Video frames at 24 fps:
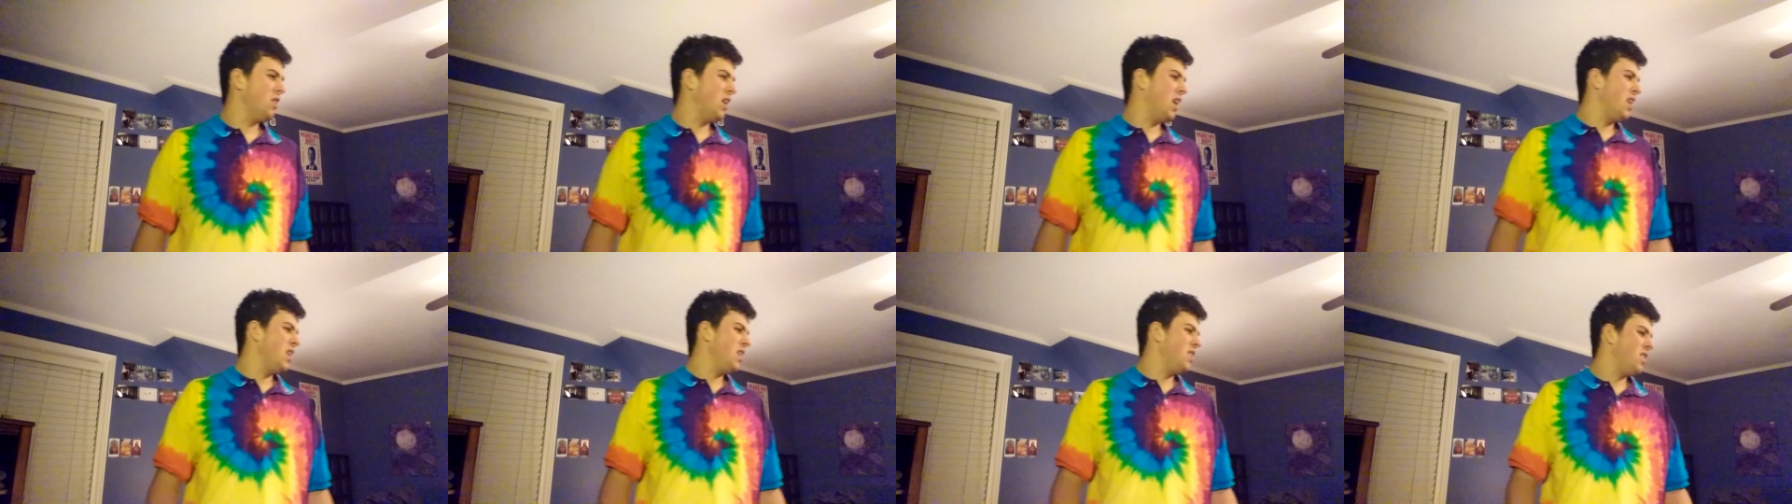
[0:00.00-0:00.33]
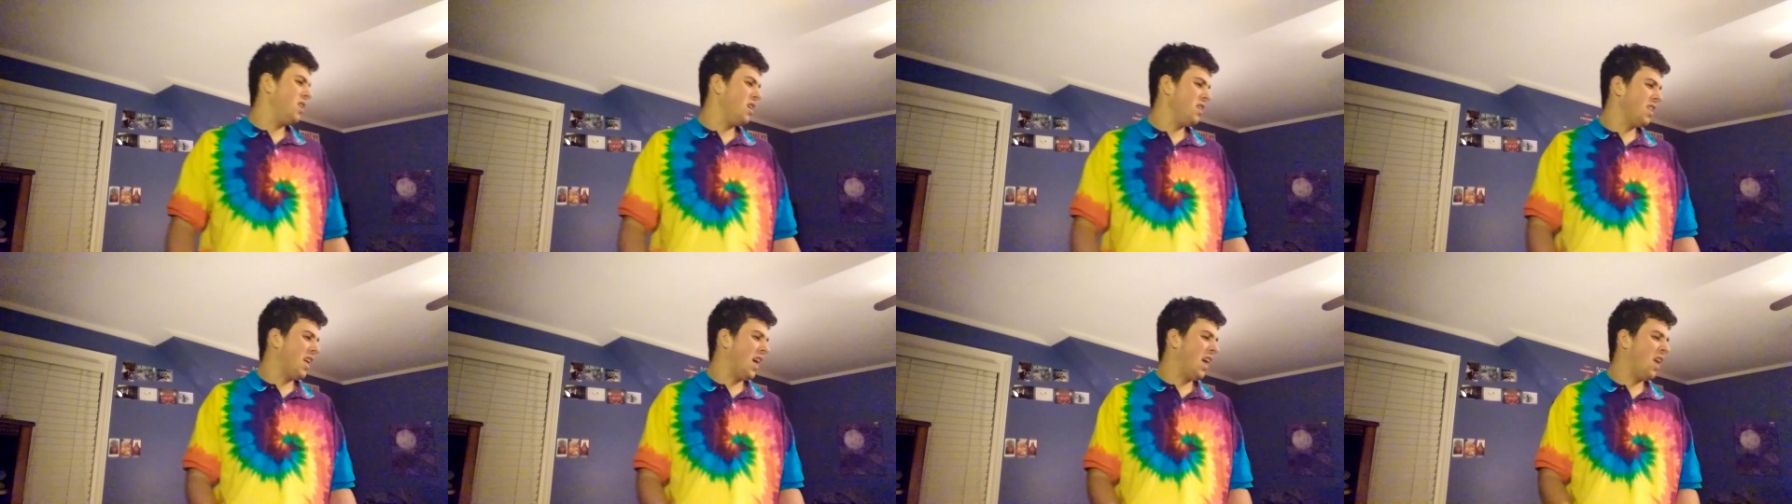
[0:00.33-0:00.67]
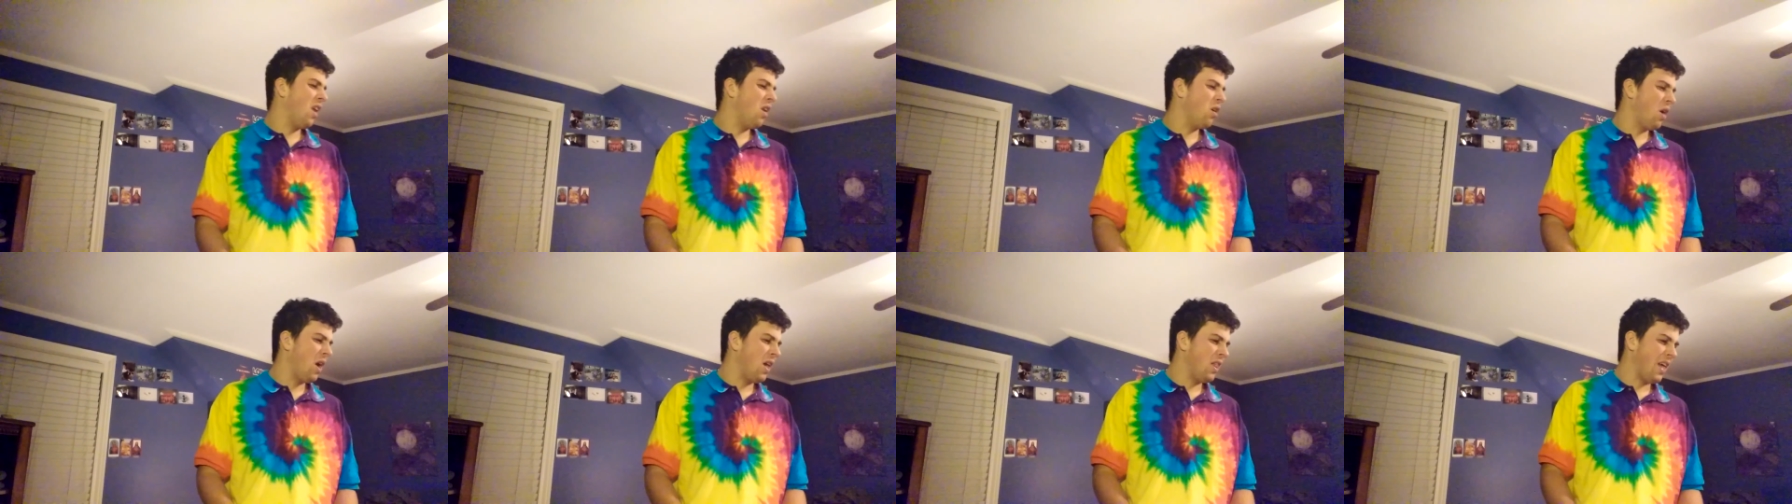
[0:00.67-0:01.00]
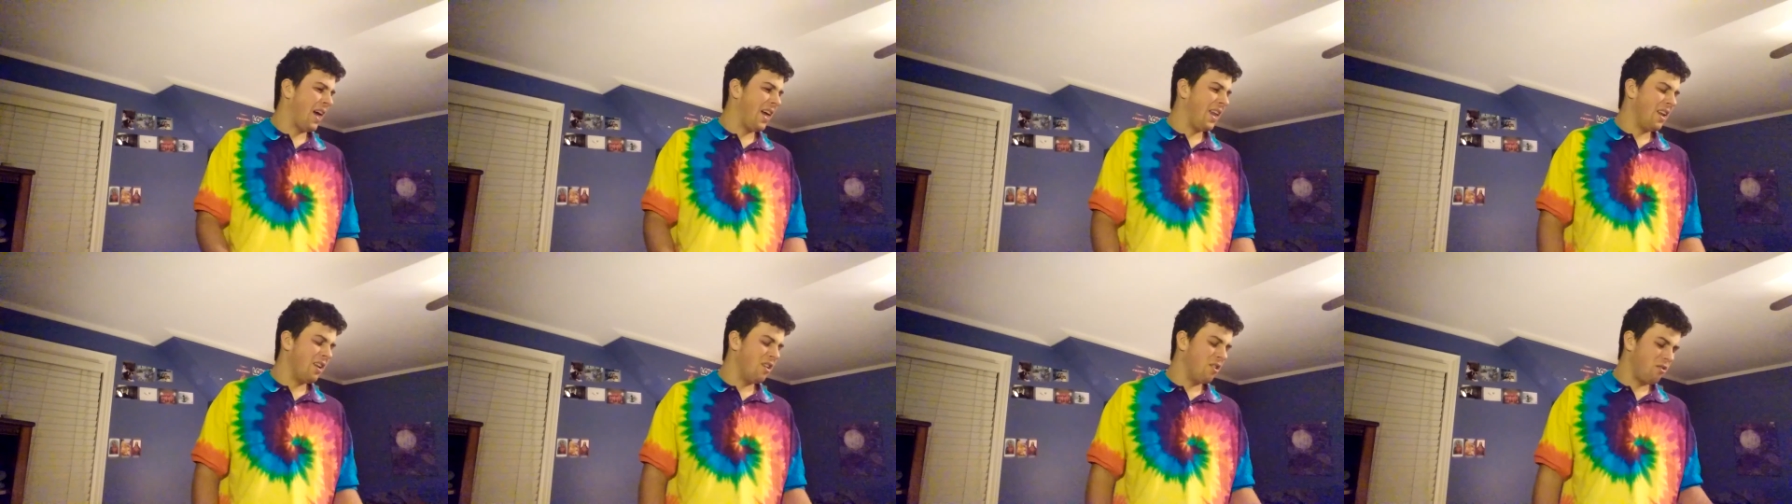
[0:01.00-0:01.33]
anything that
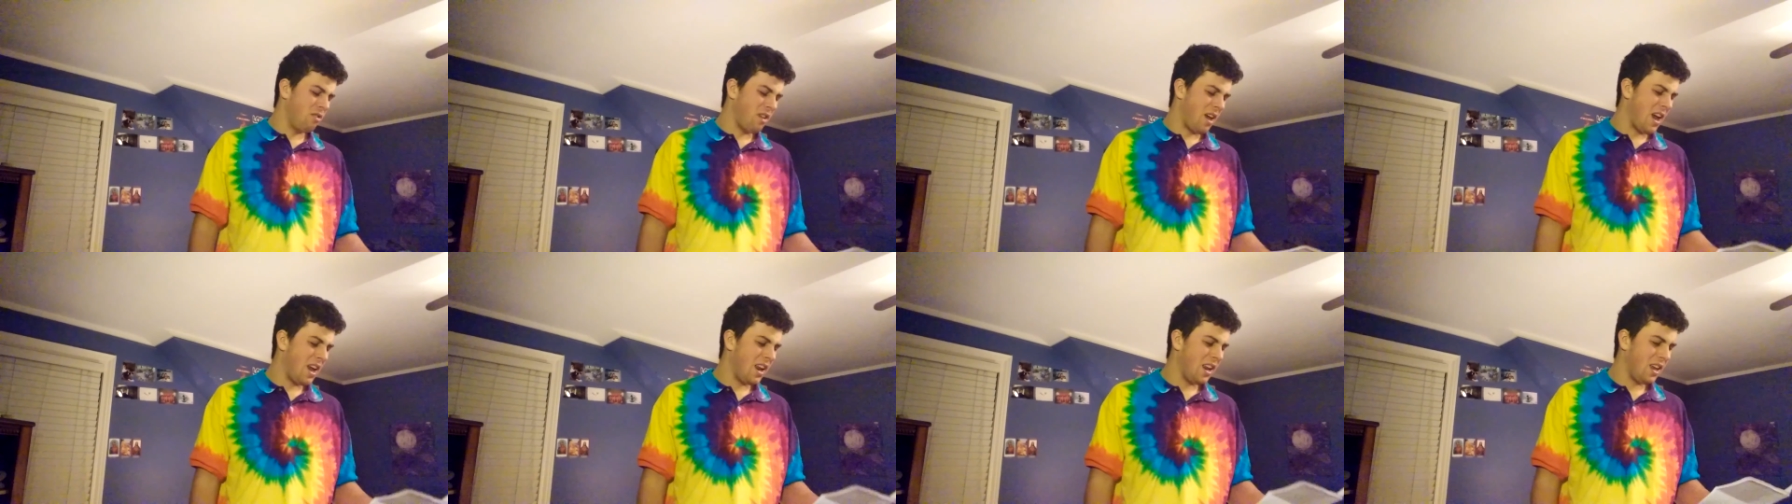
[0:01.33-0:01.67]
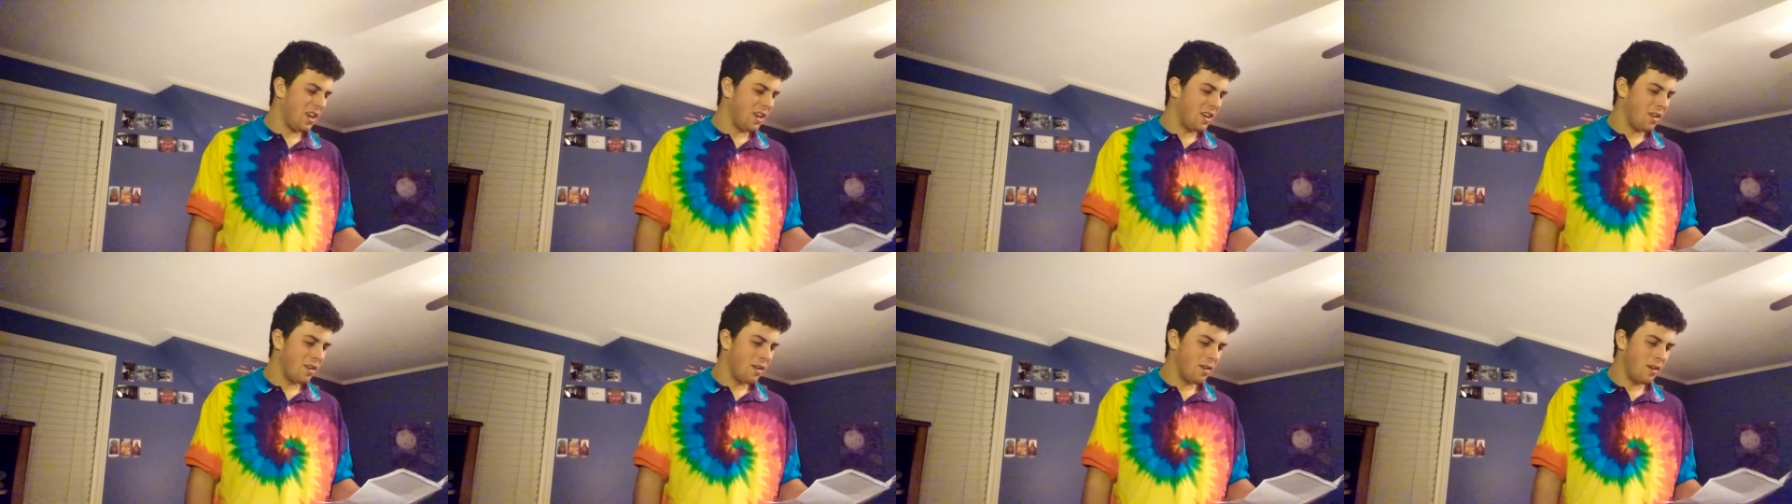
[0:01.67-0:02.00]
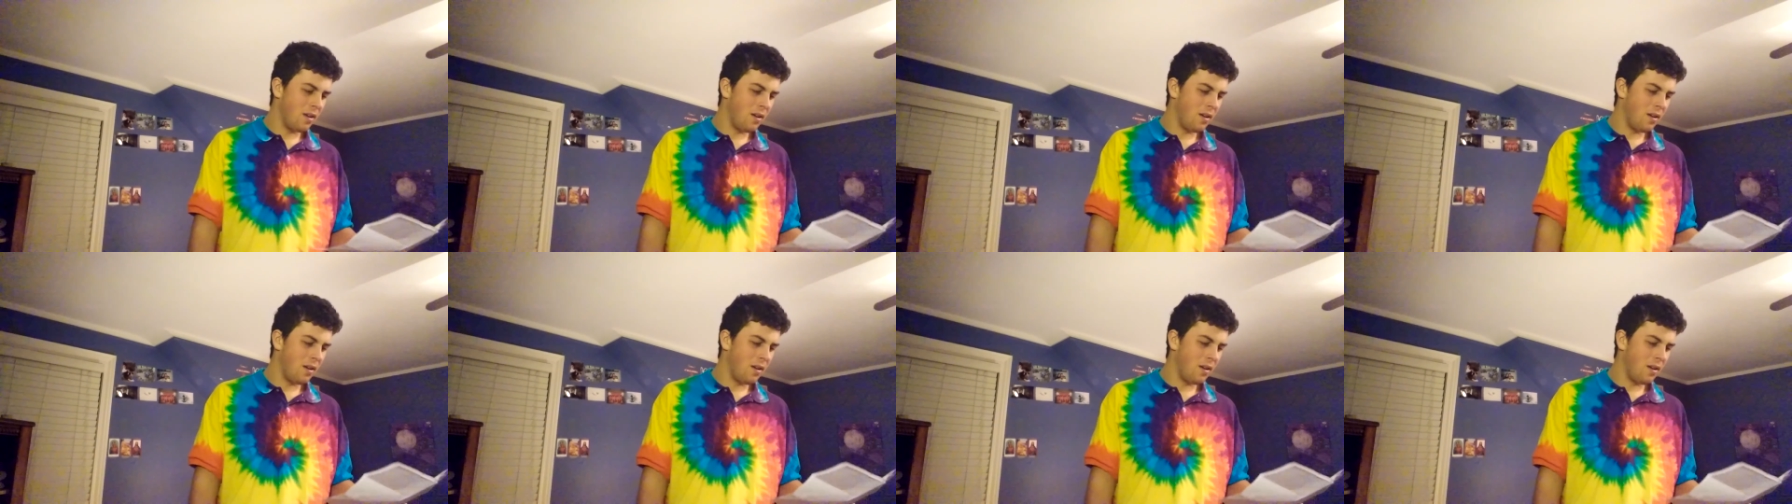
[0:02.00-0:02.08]
that entertaining.